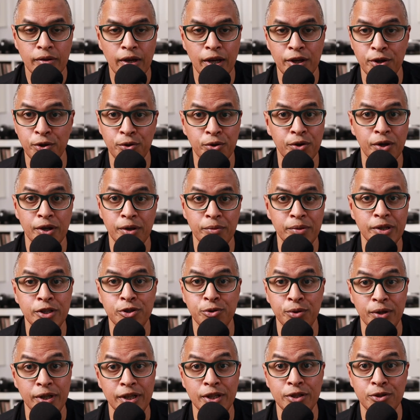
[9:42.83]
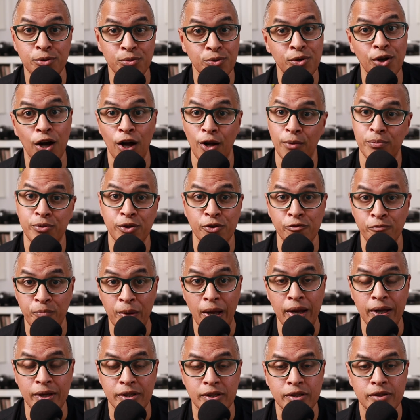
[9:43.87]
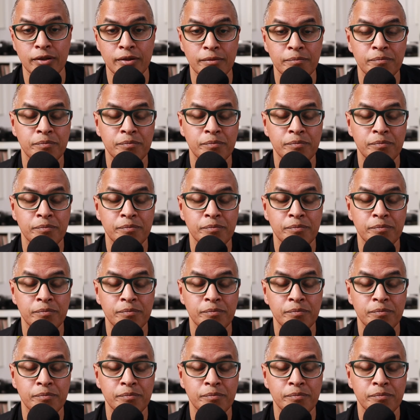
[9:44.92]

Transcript: and you're going to be treated to gobs of bass.